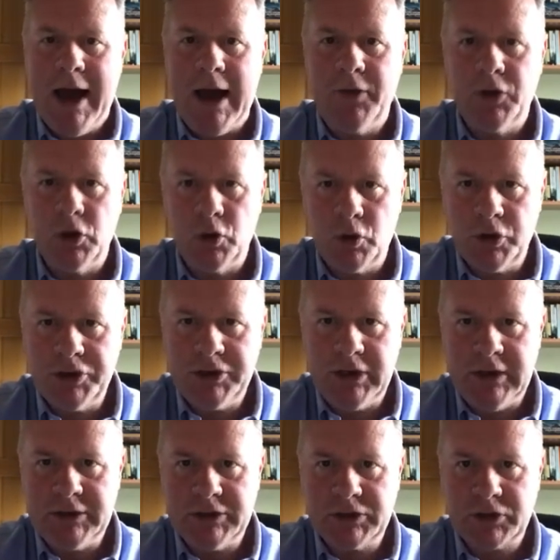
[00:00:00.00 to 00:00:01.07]
and the Lord
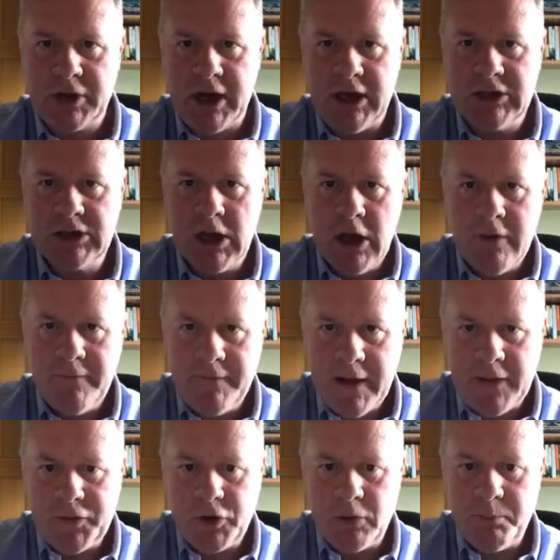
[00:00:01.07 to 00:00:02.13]
Jesus Christ
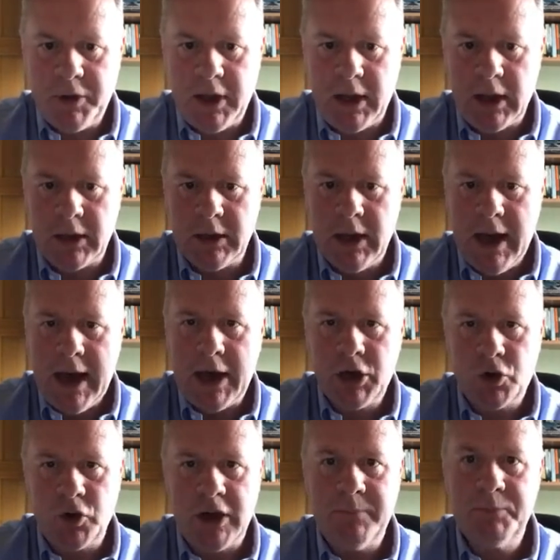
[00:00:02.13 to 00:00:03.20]
felt their pain
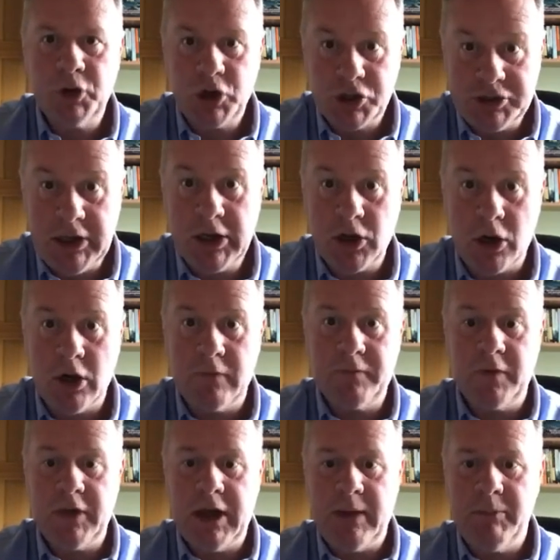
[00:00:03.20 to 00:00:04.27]
and grief because he
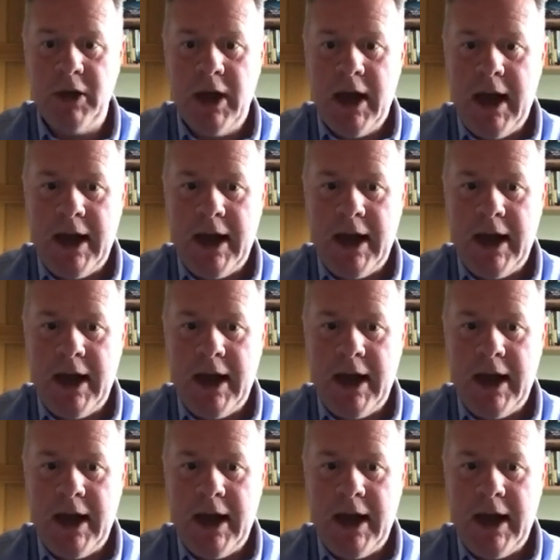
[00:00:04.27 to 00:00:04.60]
cared for them.